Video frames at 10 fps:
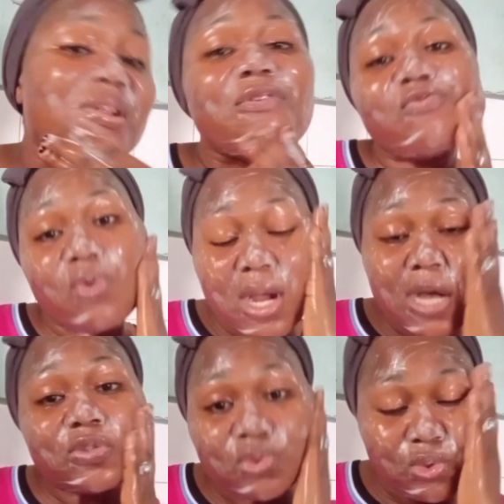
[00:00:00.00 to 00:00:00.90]
kind of
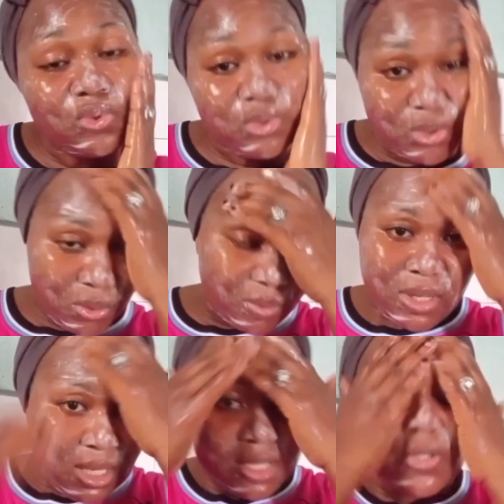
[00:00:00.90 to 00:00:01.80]
workouts you do, though.
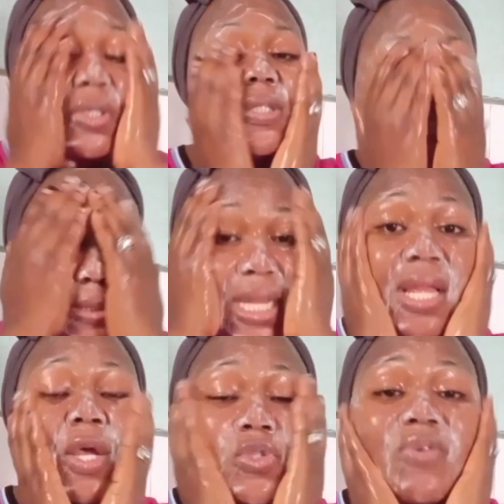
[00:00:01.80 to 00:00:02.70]
You
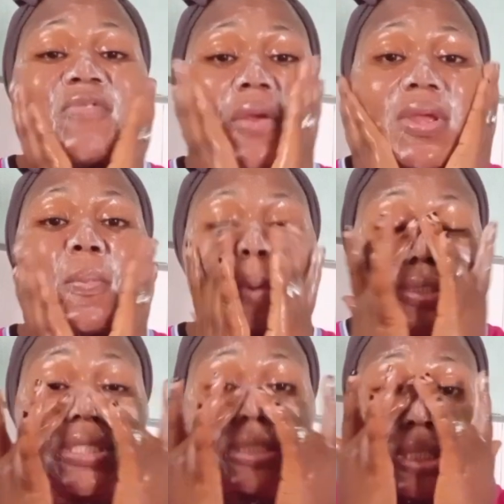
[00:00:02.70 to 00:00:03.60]
understand? So, very
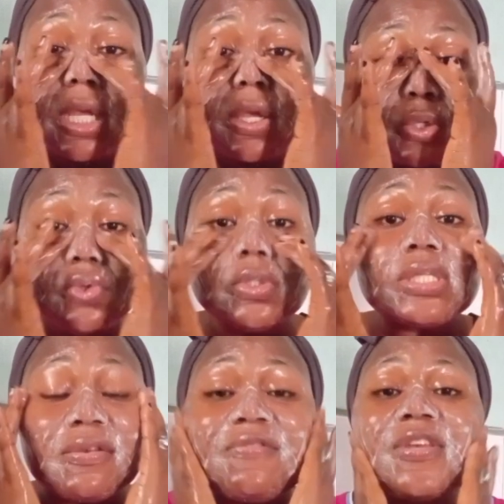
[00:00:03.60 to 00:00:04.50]
important use
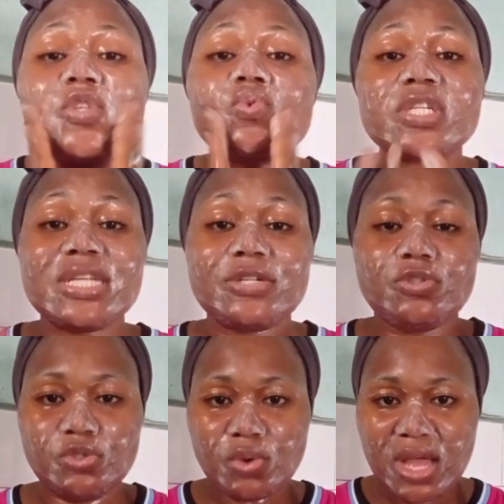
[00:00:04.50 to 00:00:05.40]
a face wash that
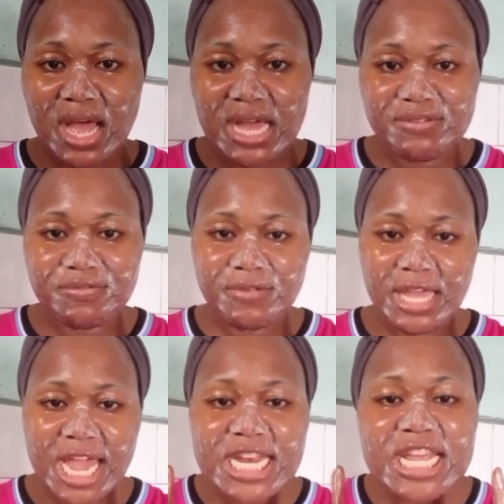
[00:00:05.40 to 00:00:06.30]
does not have
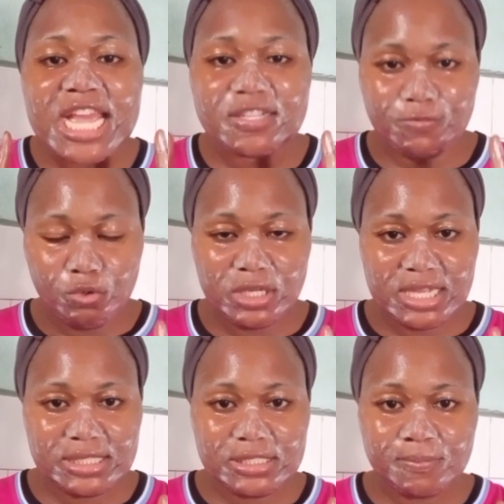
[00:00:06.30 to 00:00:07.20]
any
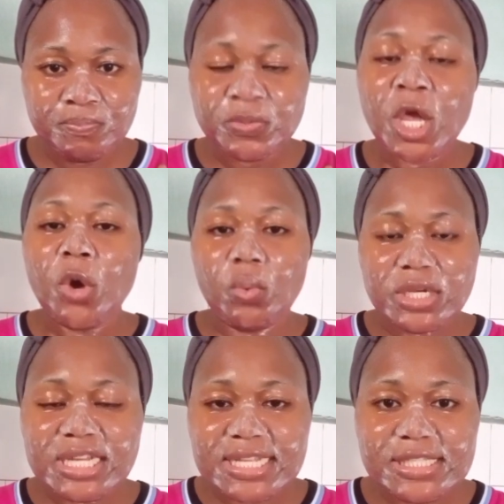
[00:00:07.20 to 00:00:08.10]
exfoliants.
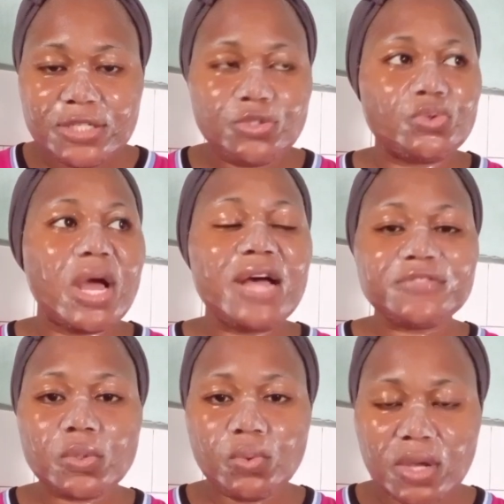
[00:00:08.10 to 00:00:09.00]
What did I tell you?
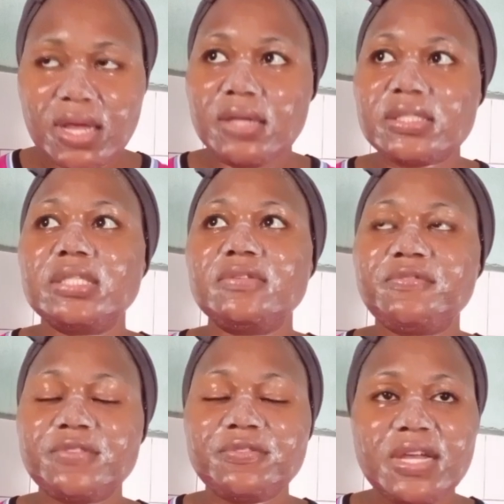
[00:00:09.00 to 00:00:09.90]
After workout, the,
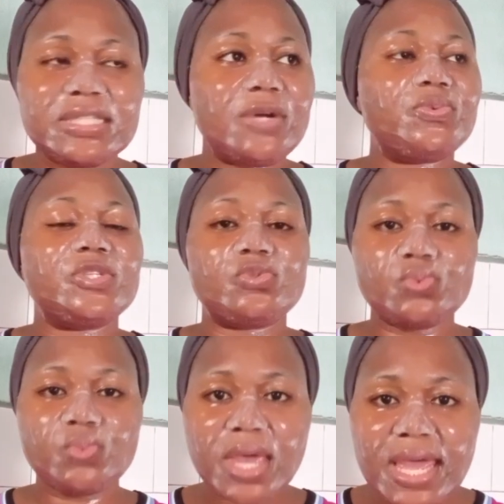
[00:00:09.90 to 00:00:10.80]
the fact that we
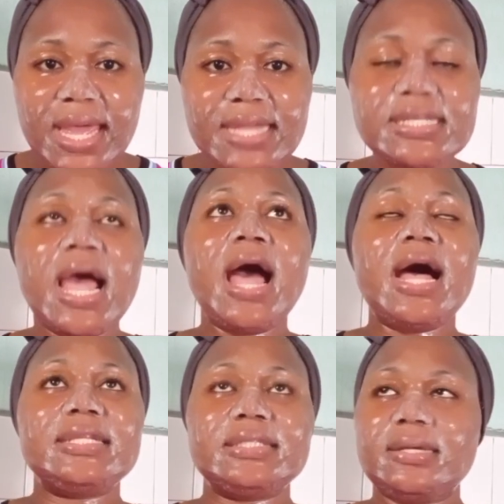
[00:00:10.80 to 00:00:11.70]
sweat
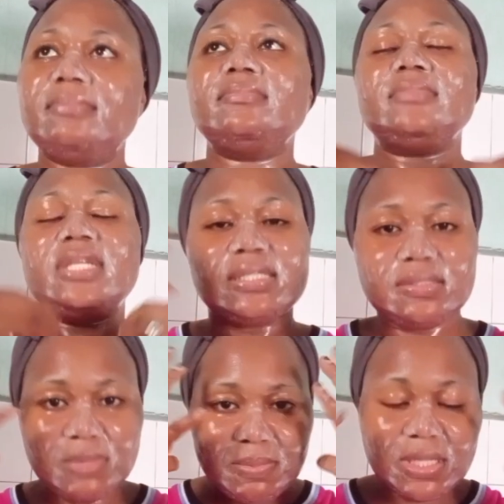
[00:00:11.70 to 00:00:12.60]
and um,
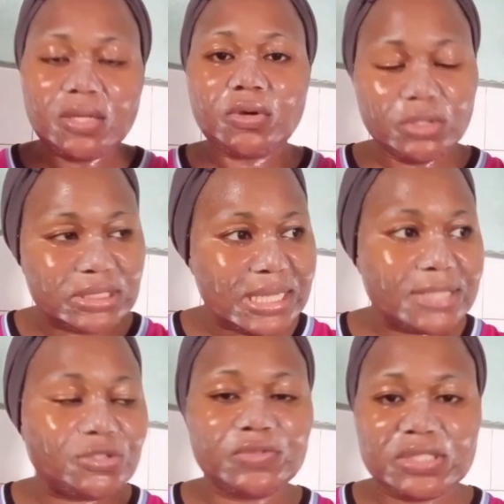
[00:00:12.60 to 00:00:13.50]
there's maybe
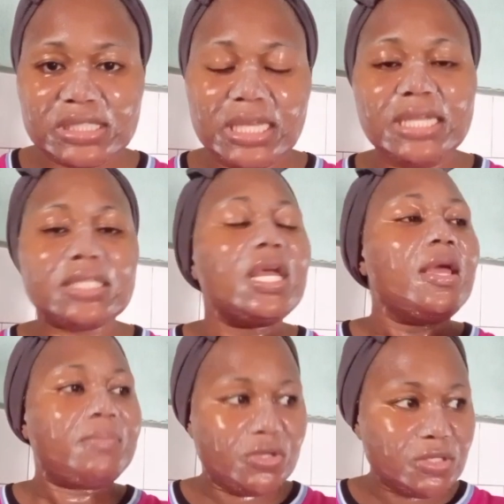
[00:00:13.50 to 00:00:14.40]
contact of the skin,
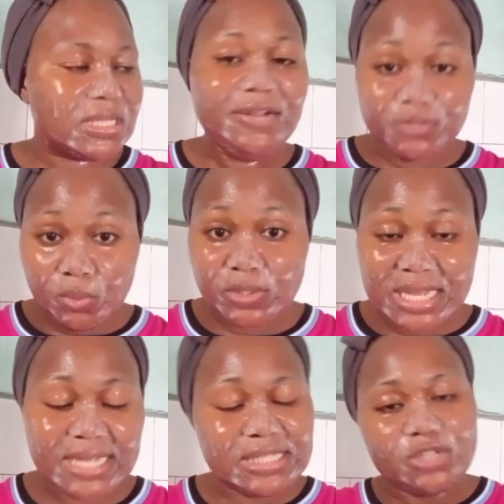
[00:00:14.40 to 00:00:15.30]
because afterwards,
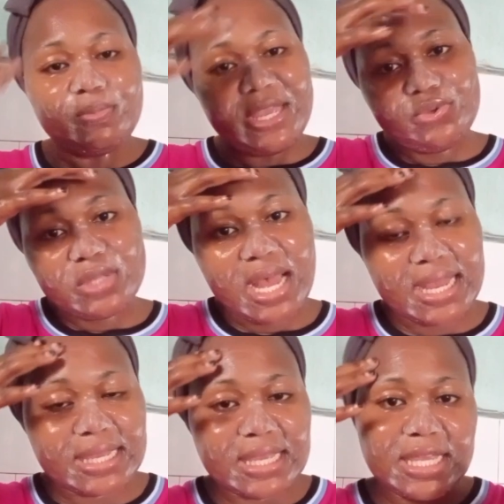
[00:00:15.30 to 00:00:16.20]
like I said, you might use
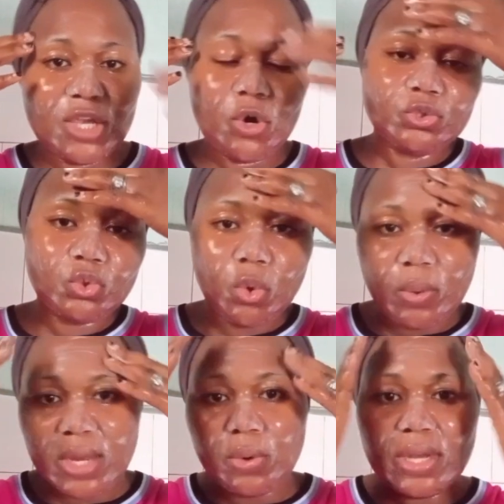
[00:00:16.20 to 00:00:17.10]
hanky or towel
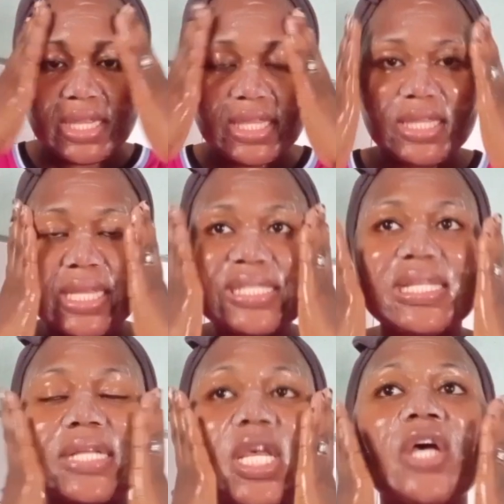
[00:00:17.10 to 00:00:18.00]
or anything, there's
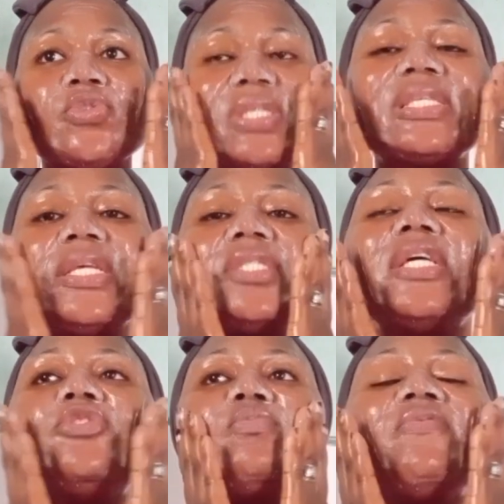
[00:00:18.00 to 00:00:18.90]
that. So the skin
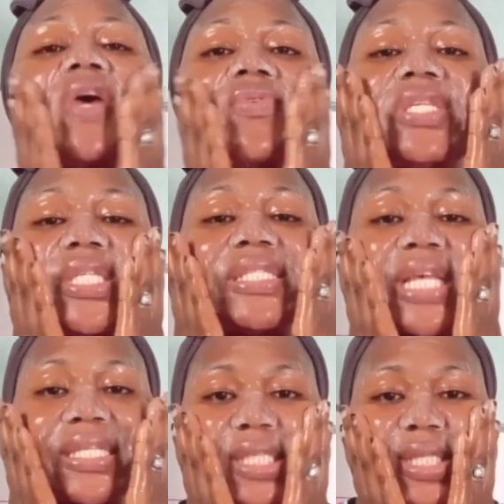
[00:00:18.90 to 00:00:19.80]
tends to be very
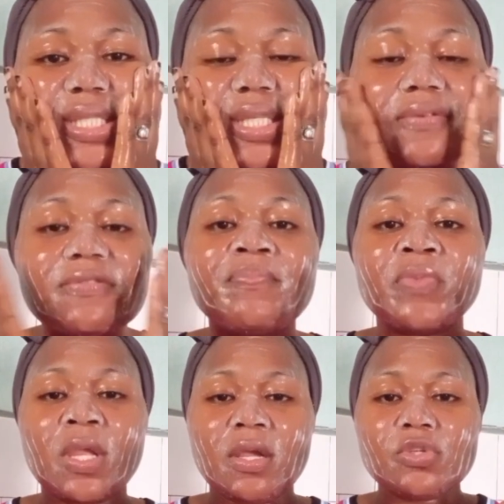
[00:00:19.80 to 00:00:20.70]
sensitive.
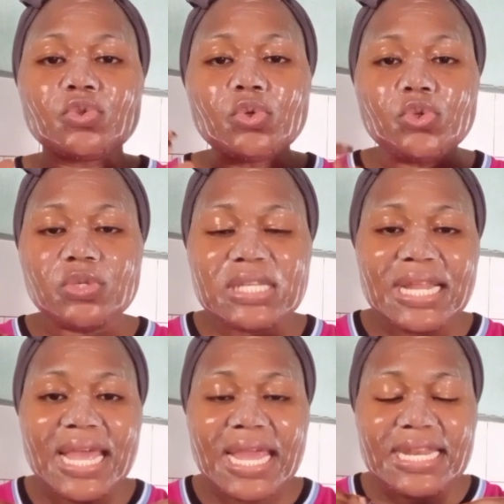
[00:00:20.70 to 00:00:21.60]
So
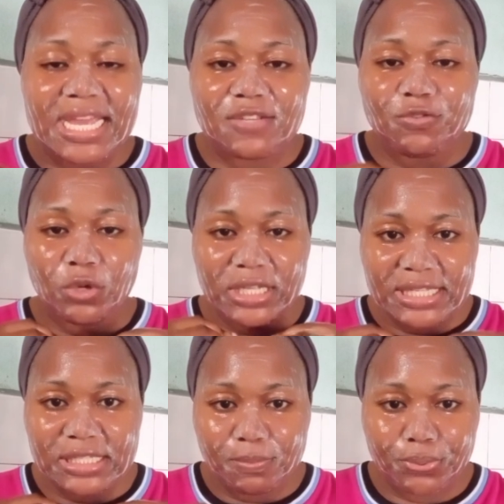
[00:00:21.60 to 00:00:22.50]
using any
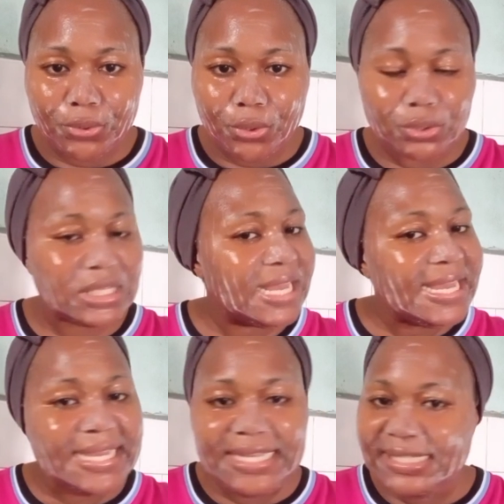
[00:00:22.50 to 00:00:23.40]
exfoliating product
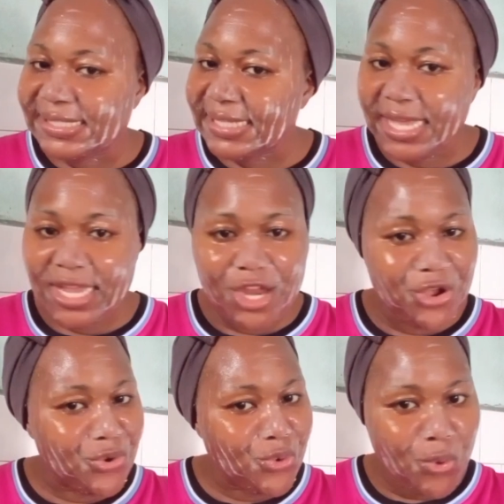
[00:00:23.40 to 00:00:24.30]
is a
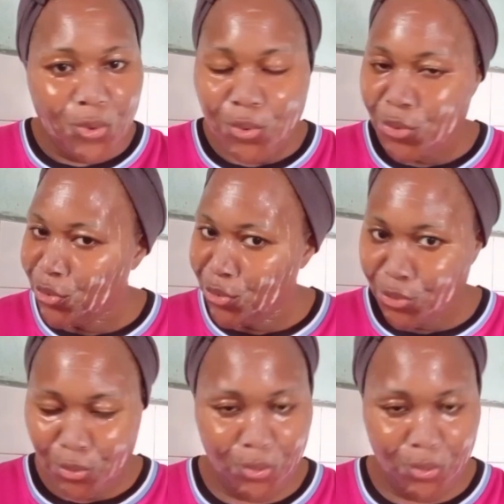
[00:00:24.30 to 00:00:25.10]
no-no.